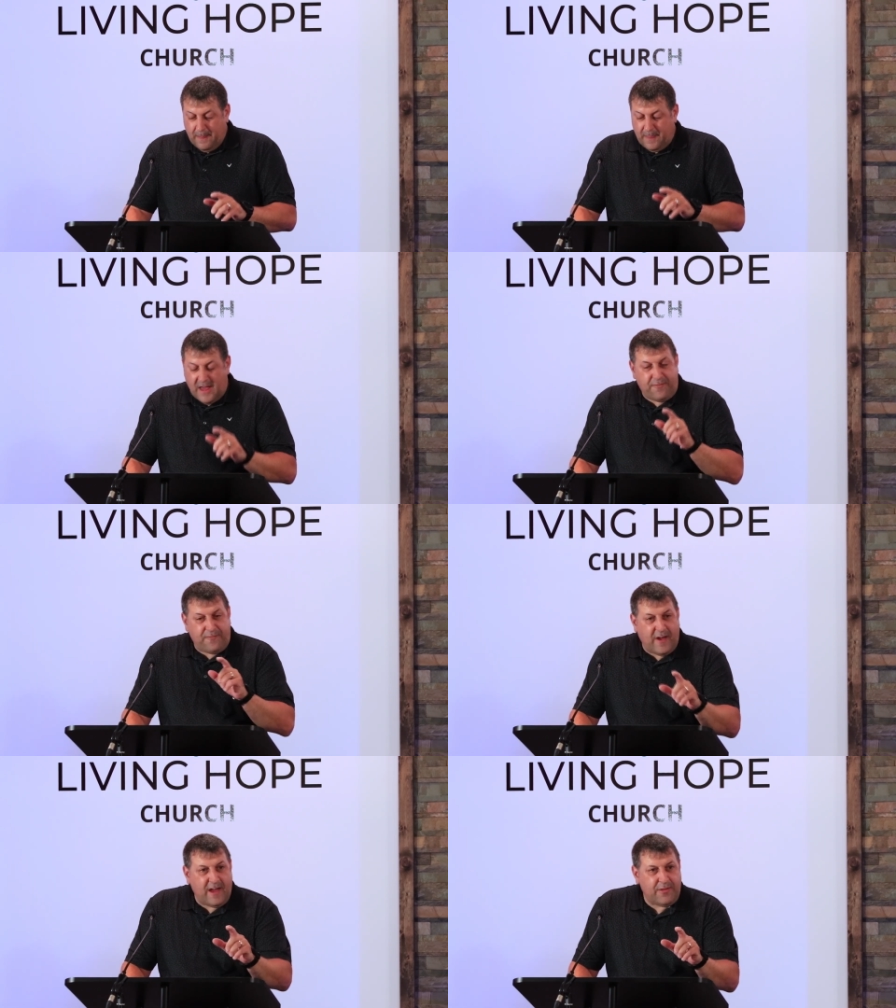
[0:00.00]
that
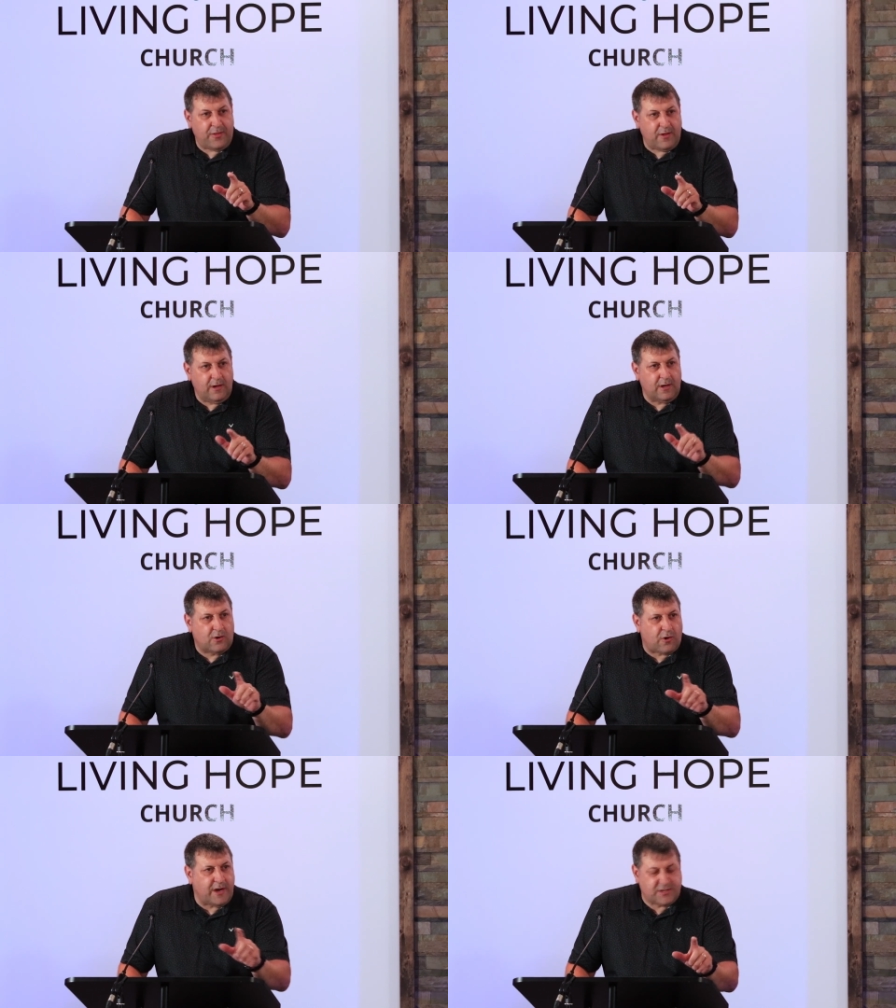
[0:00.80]
faith in
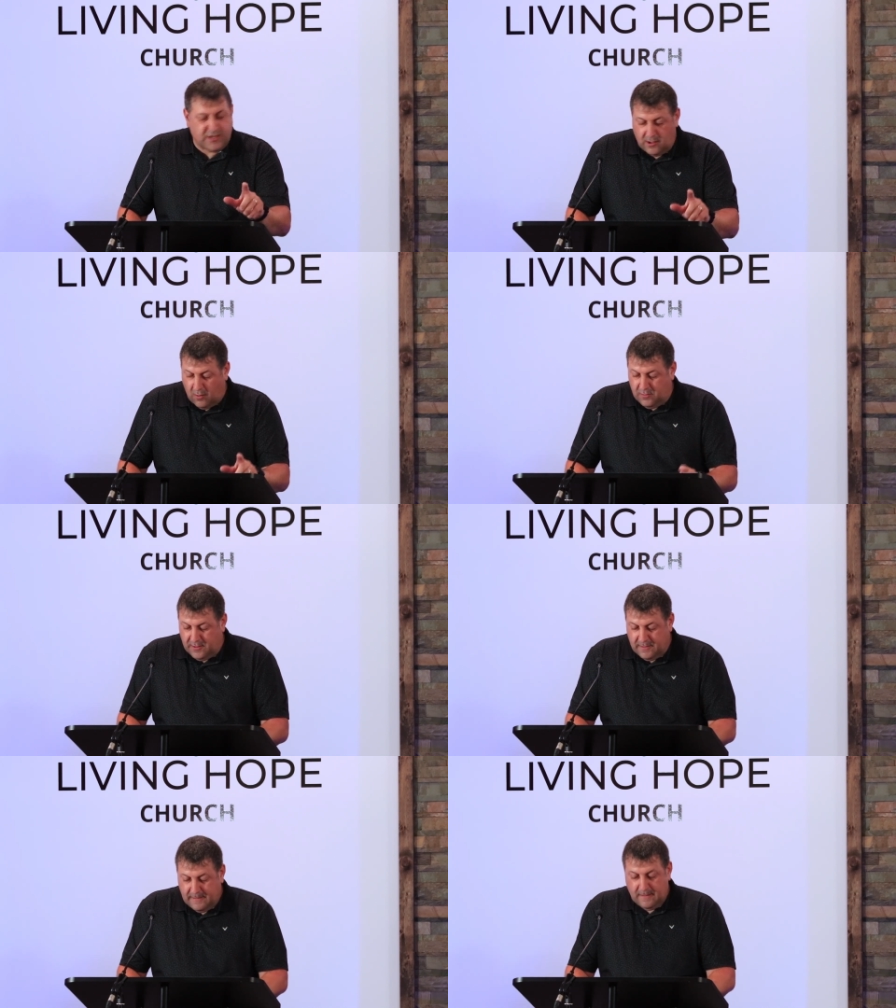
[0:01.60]
Christ alone,
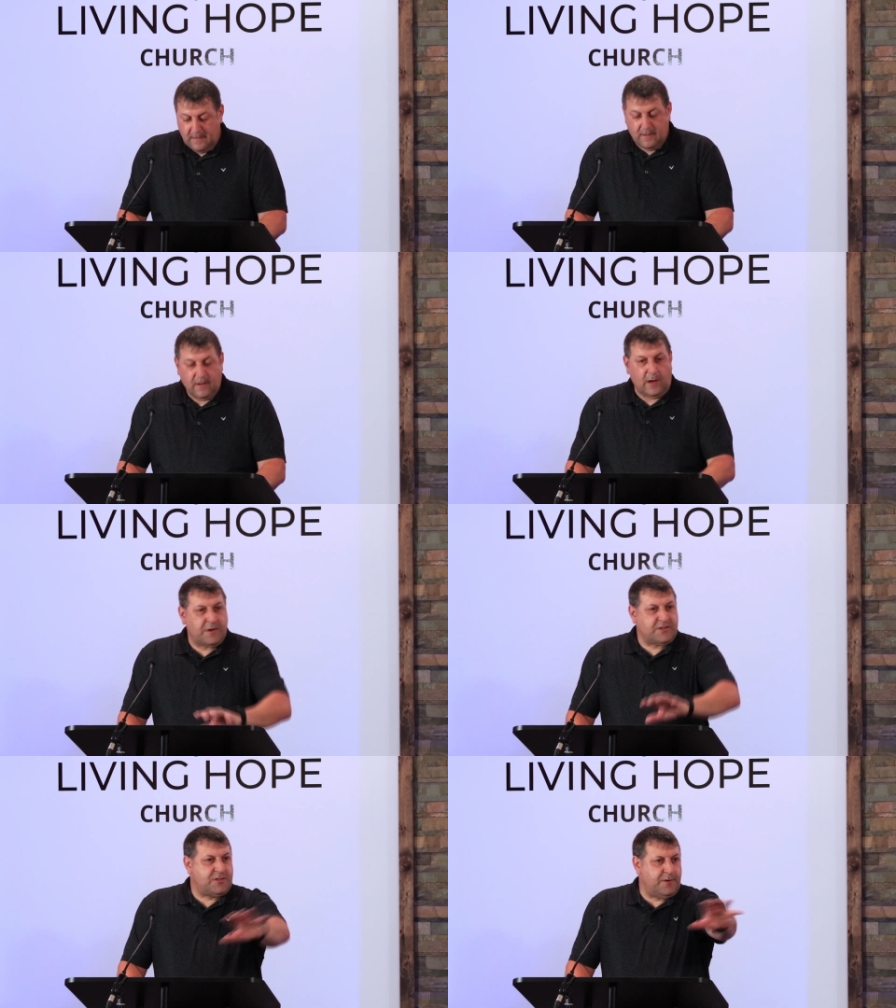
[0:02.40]
it
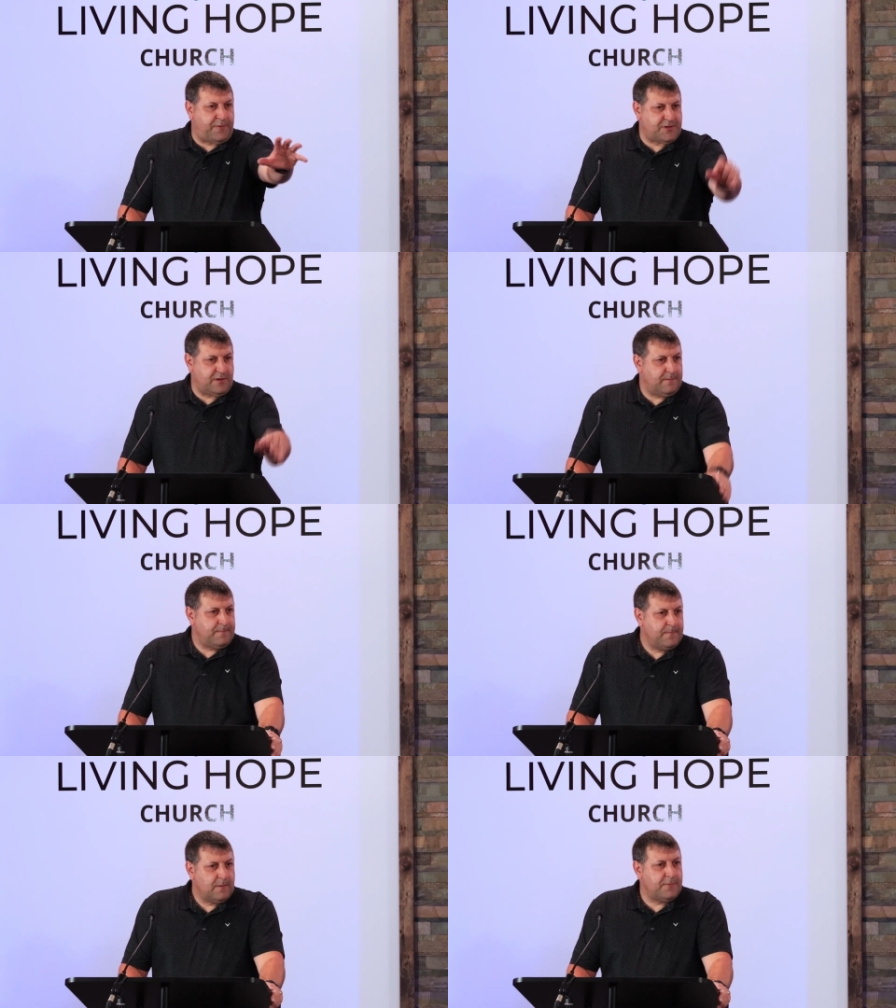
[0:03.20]
wasn't sufficient
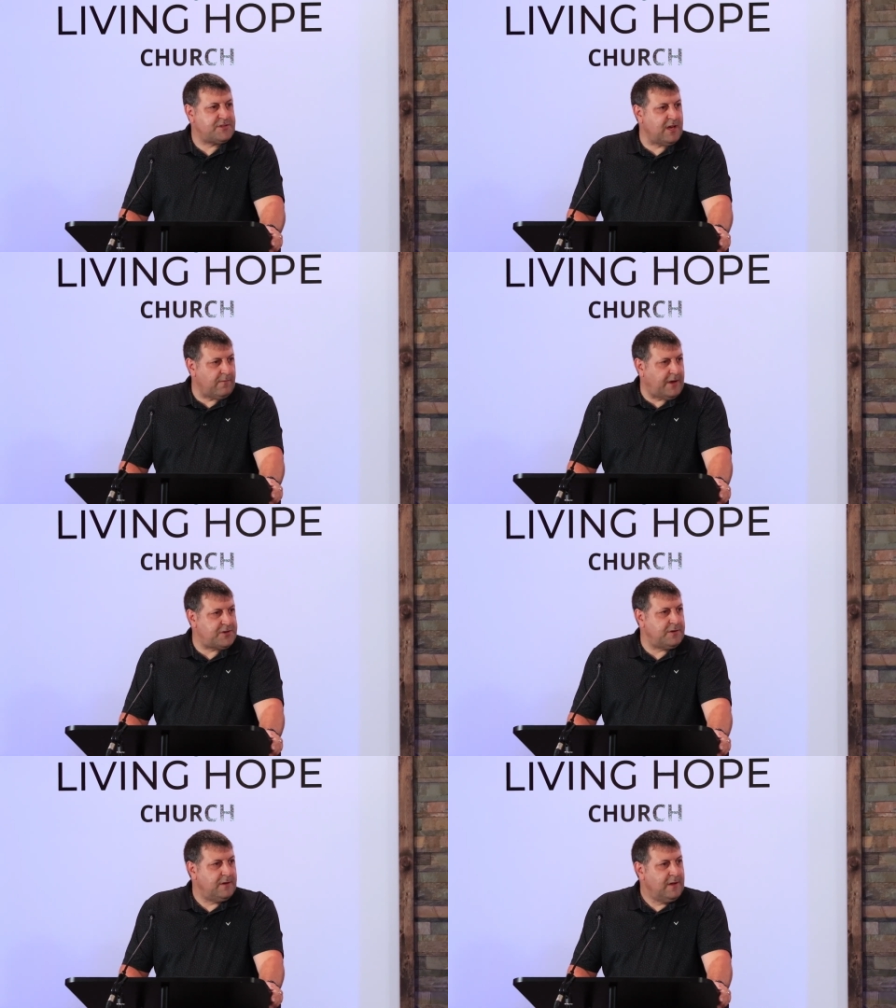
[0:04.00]
for
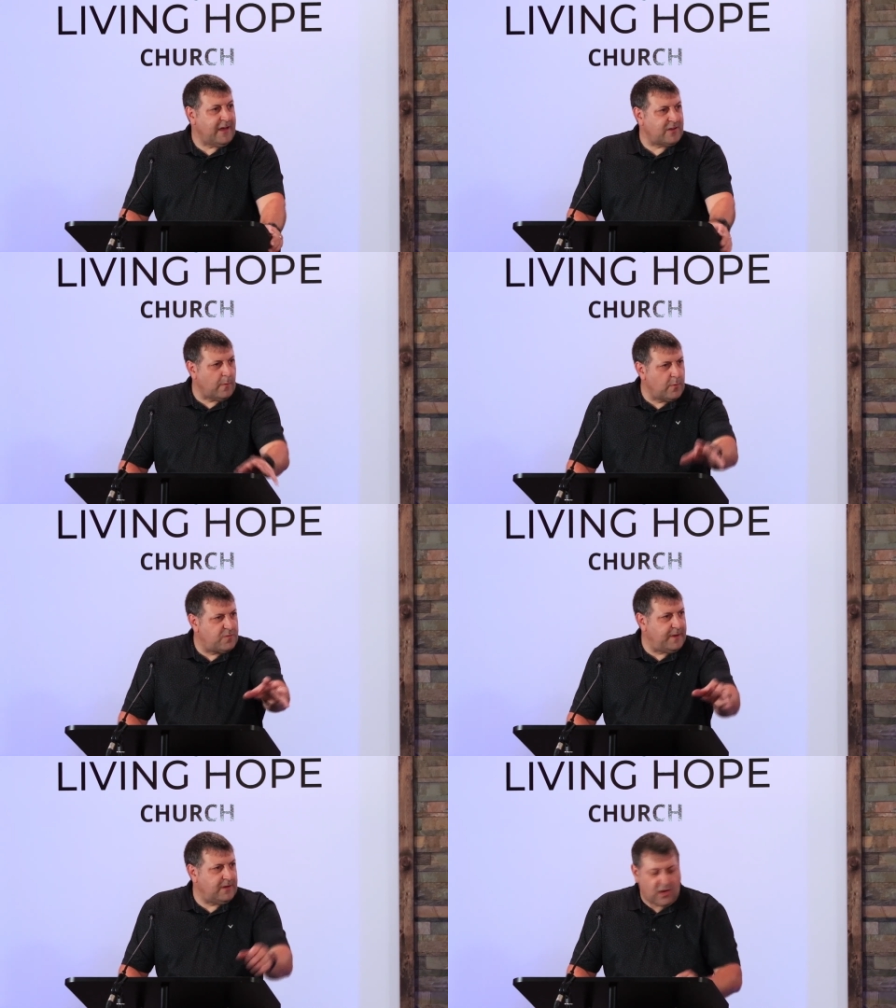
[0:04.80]
salvation. That's what was
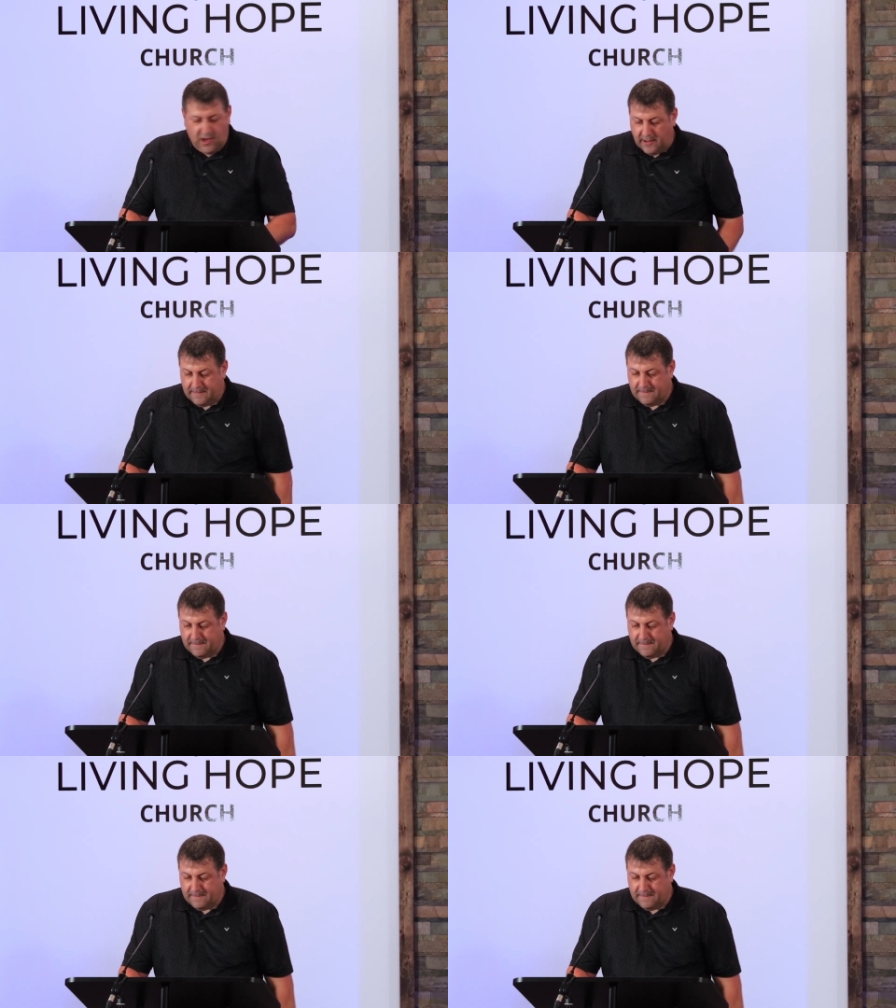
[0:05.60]
being taught.